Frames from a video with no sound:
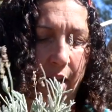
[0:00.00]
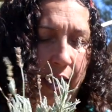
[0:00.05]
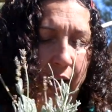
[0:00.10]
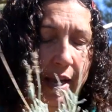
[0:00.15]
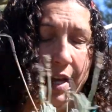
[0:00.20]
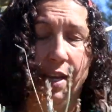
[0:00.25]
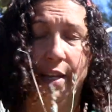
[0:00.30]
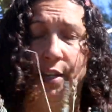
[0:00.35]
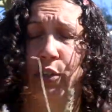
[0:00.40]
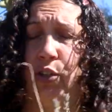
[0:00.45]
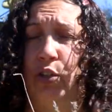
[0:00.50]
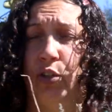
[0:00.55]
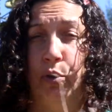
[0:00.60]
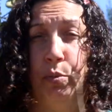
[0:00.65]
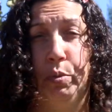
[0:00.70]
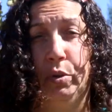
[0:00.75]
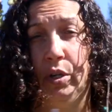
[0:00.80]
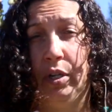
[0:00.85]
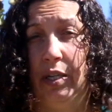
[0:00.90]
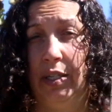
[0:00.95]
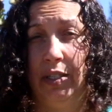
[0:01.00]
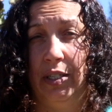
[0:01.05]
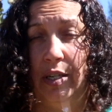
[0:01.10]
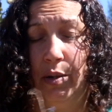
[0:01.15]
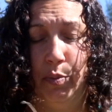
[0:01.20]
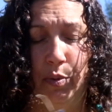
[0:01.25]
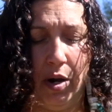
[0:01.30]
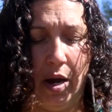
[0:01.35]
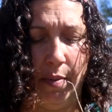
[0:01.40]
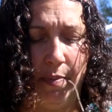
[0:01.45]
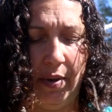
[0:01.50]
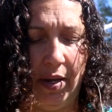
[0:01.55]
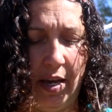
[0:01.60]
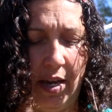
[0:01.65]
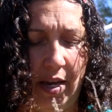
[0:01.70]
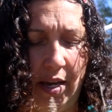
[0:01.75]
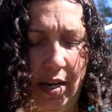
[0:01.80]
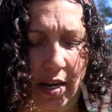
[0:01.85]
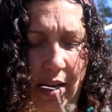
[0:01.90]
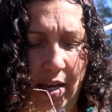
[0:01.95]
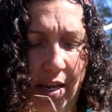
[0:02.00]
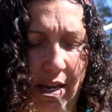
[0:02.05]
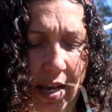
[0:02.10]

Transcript: It is super easy to propagate,